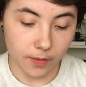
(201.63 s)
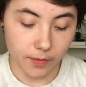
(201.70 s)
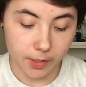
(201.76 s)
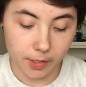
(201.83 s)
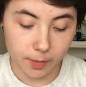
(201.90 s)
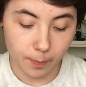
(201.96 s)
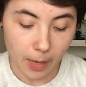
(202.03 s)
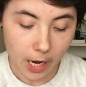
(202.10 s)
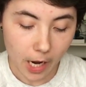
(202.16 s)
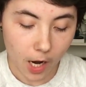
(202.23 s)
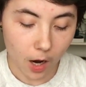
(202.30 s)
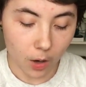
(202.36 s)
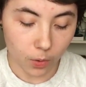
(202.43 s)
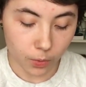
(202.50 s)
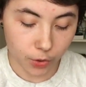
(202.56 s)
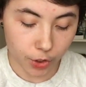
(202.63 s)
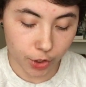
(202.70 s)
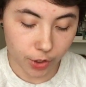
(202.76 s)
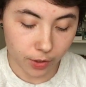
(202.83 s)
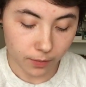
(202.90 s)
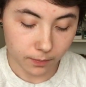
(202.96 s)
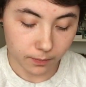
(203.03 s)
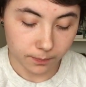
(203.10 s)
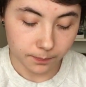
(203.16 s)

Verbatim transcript: this pouch